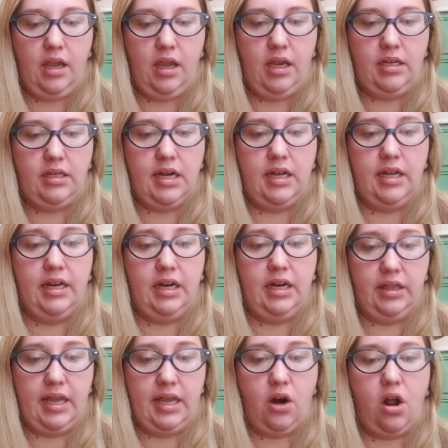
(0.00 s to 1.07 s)

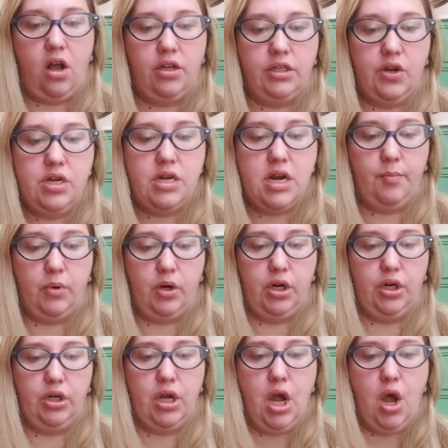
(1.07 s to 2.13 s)
They are also
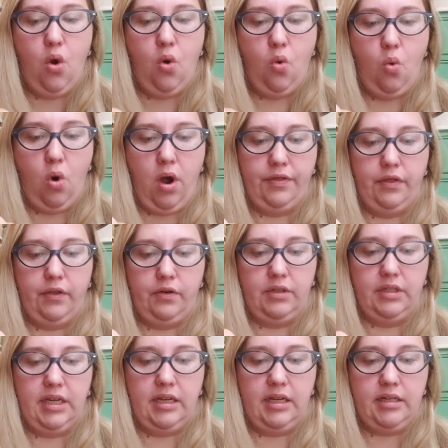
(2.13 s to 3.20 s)
numbered 1 through
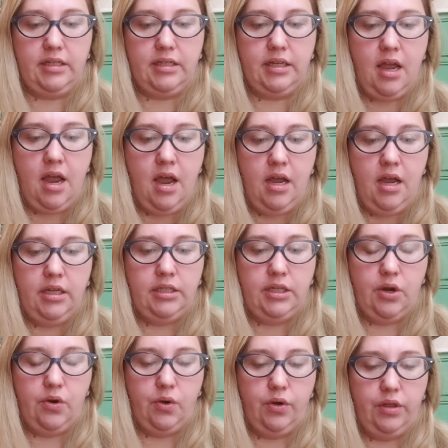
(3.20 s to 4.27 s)
6.
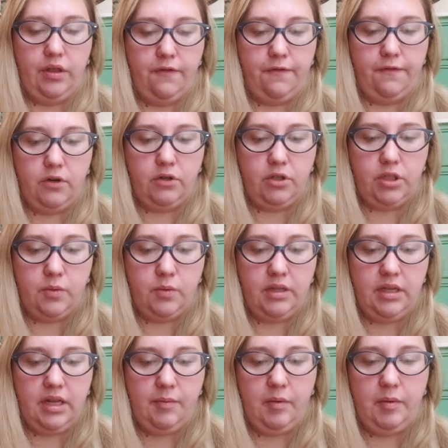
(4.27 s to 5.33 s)
So the first
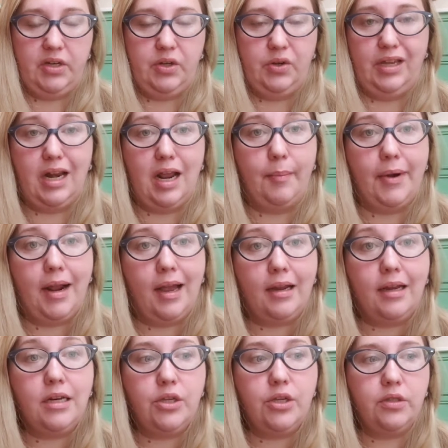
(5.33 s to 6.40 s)
one that I'm going to be doing, and I'm not
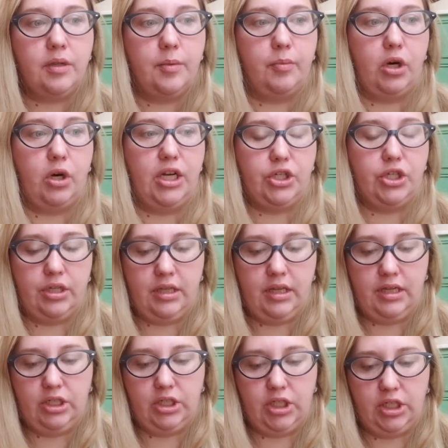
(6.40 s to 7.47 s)
going to use the brush on
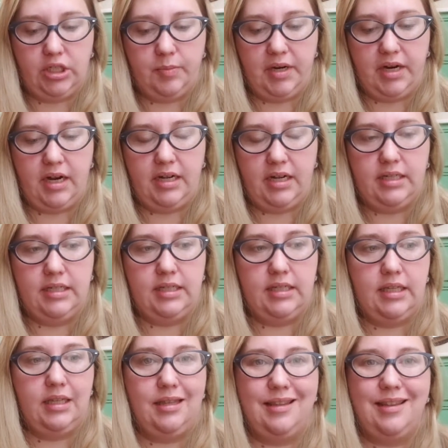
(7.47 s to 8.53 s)
this just
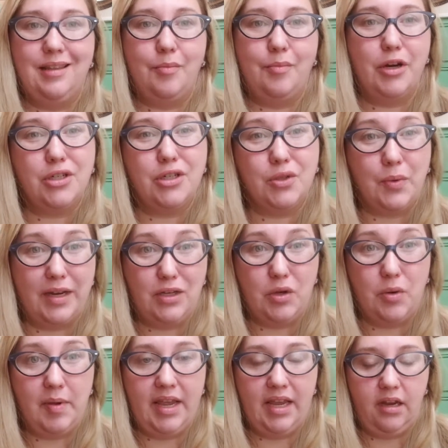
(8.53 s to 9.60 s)
because the brush is way
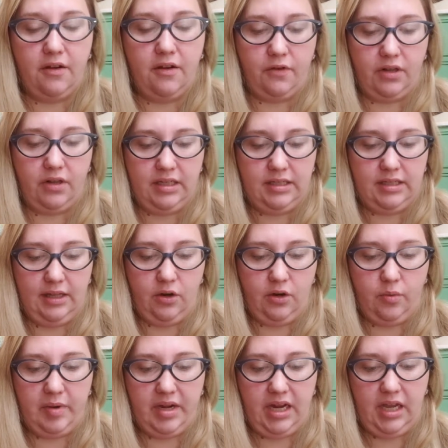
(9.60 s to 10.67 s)
too big for these
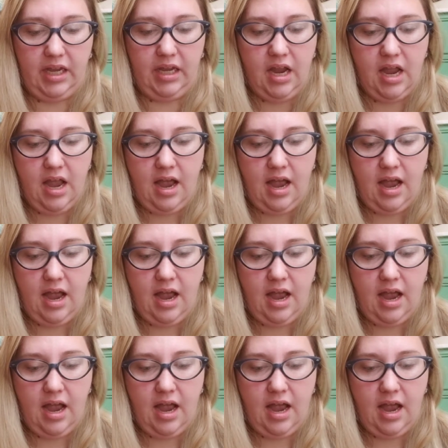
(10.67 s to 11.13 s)
little bitty